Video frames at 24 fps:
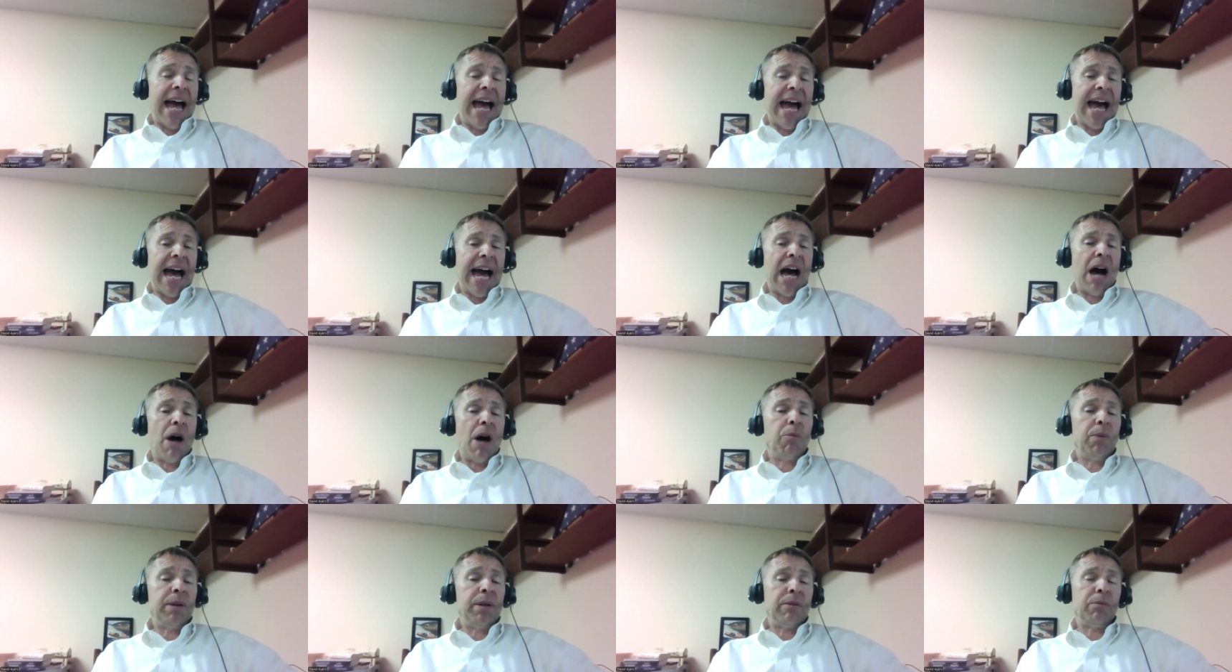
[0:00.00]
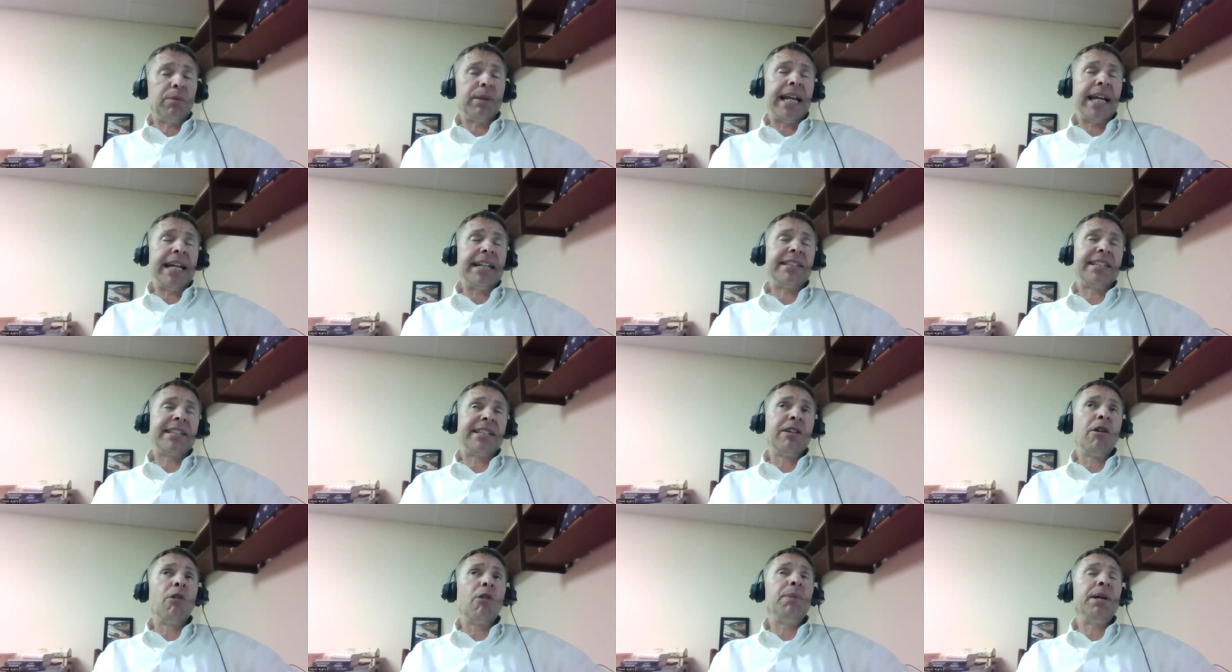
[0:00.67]
How would that
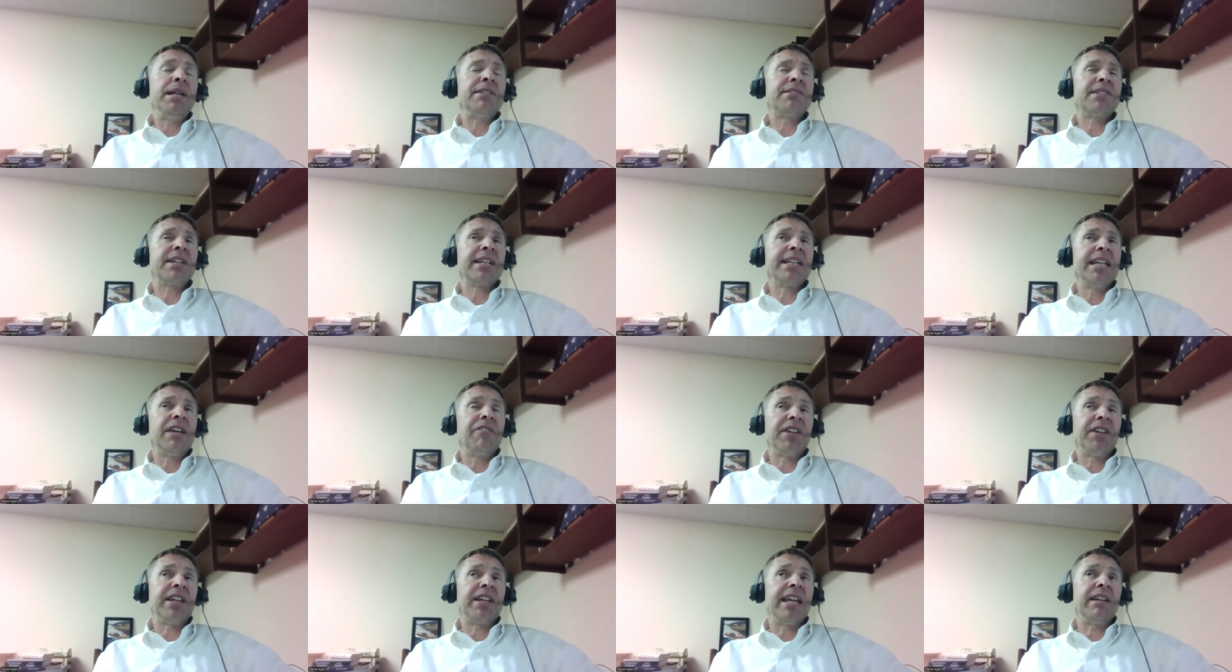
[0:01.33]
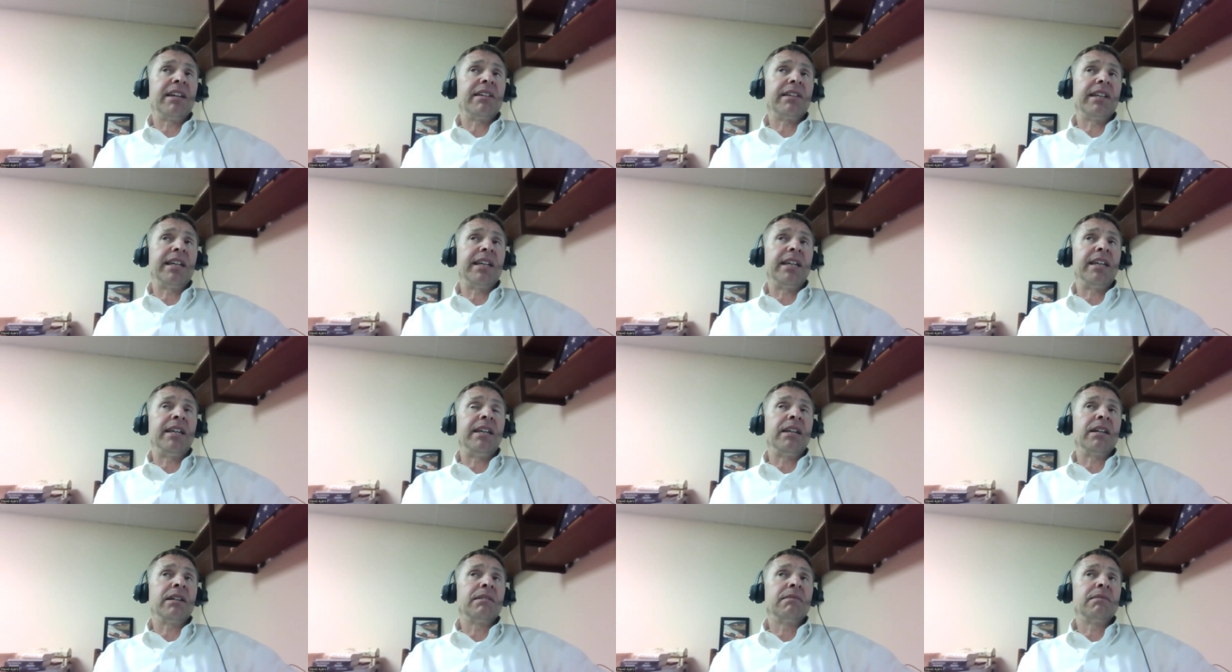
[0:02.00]
still be
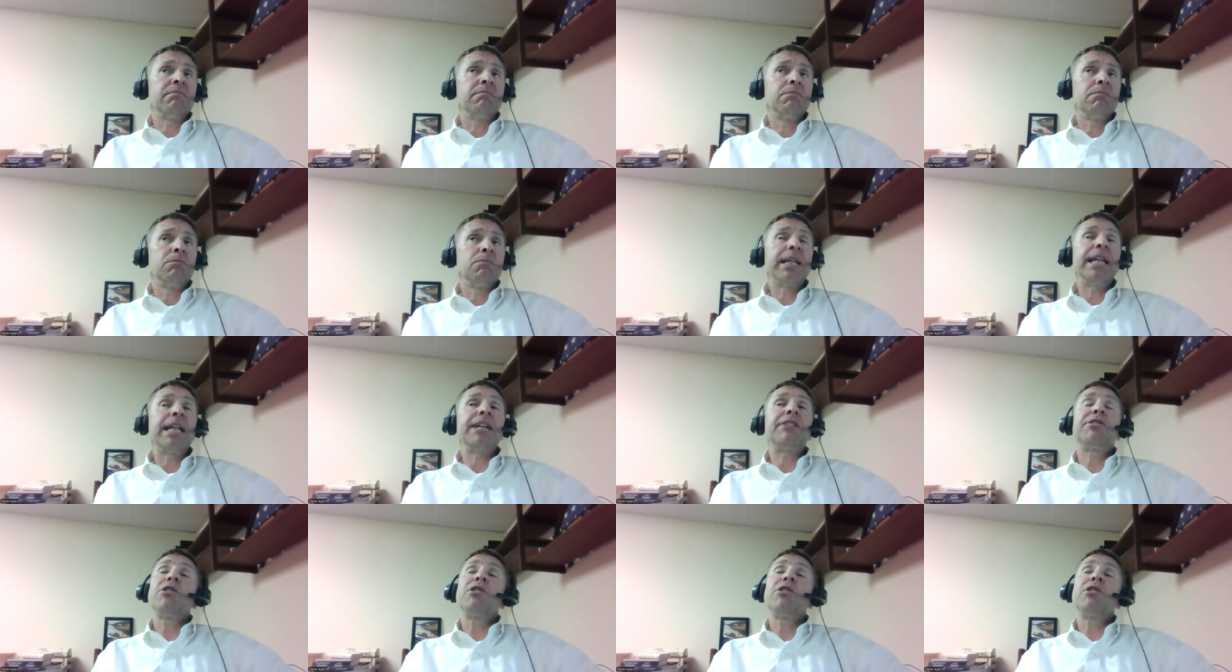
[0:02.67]
significantly, would that